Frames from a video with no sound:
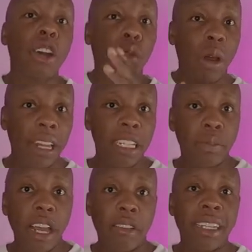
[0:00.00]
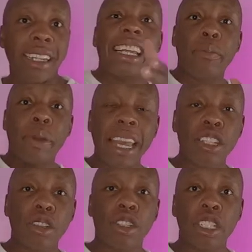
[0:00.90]
while he's married, pays
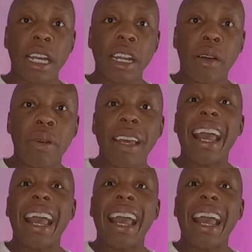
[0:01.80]
her to shut up,